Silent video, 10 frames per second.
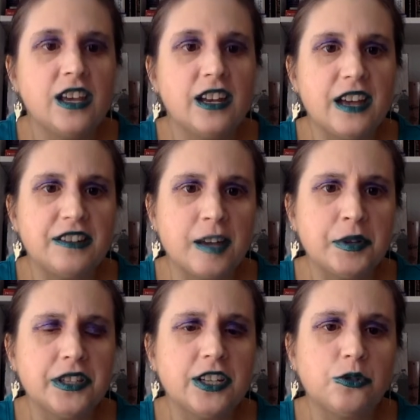and has
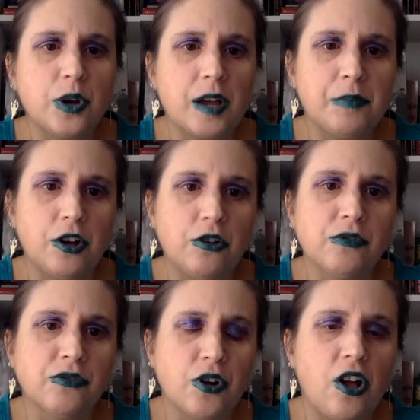Emily and Grandpa
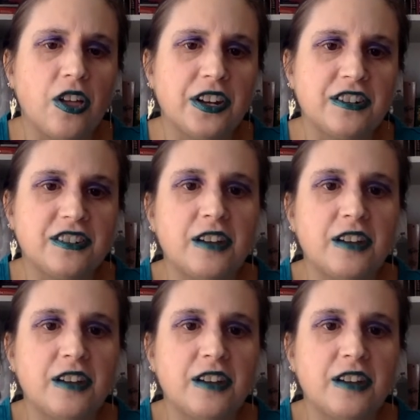over for holidays,